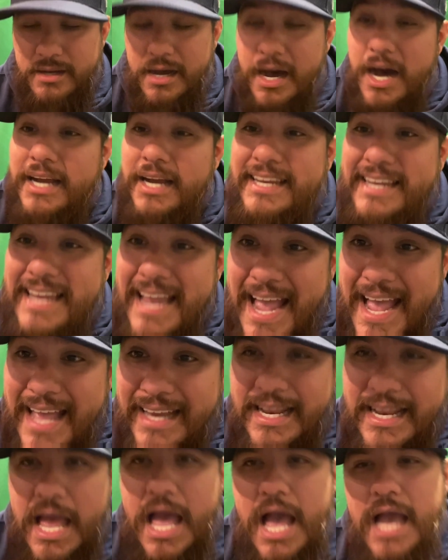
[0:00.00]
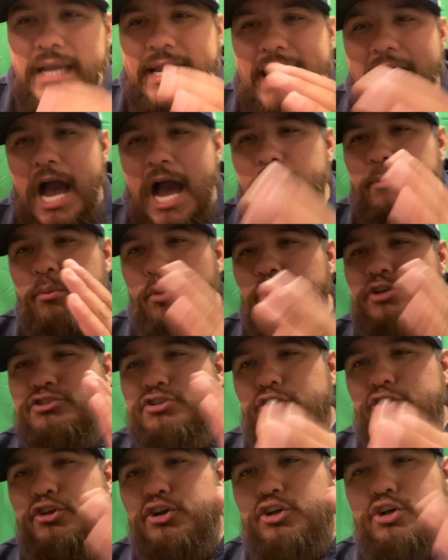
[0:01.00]
Again,
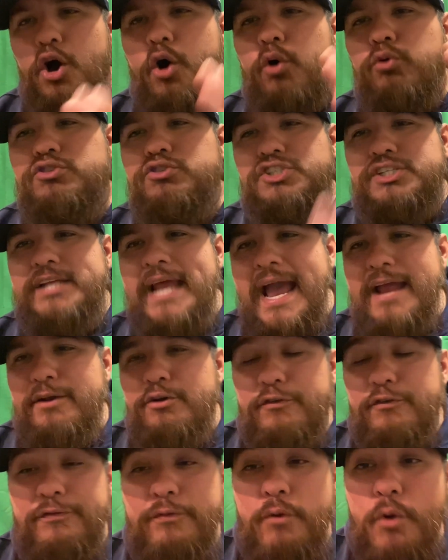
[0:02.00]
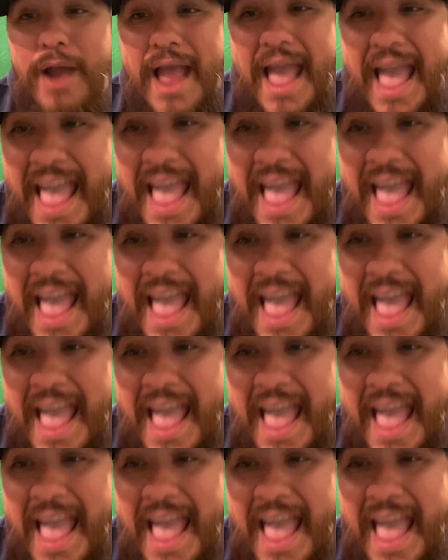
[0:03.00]
Cowboys are the gold standard for